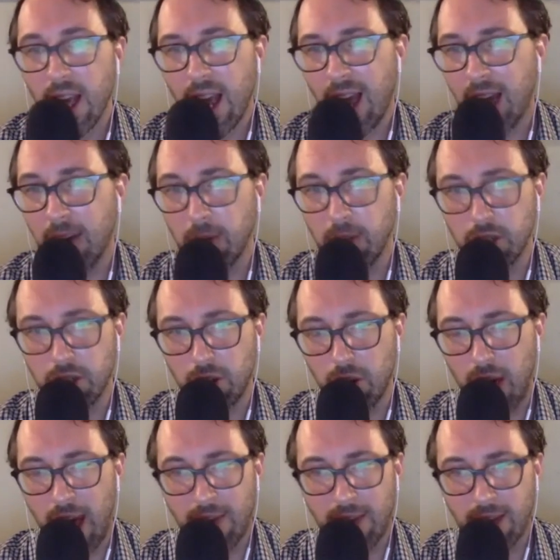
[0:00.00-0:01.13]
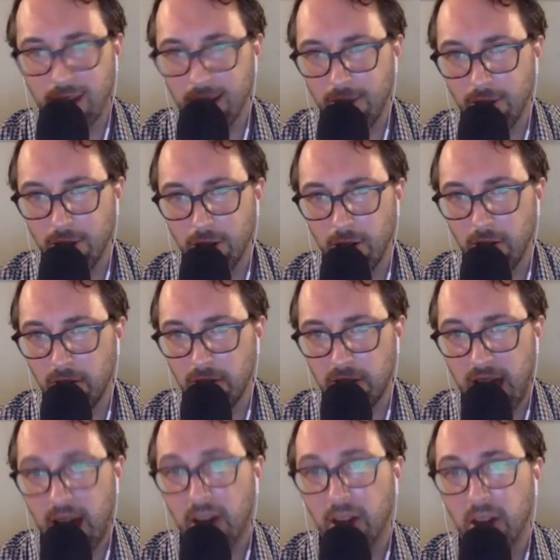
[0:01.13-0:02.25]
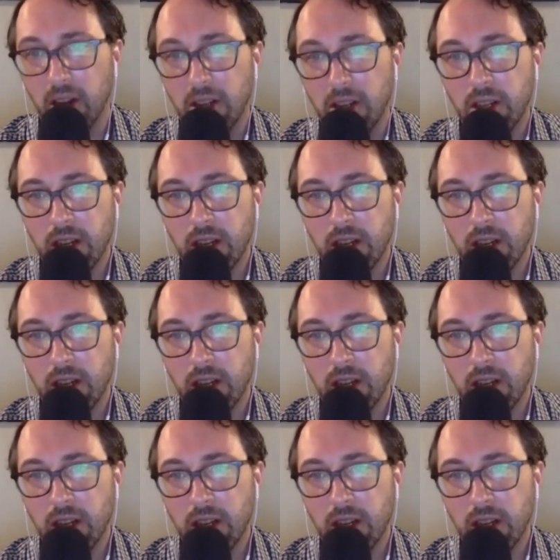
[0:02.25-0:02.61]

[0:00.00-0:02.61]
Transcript: and we just don't have that level of data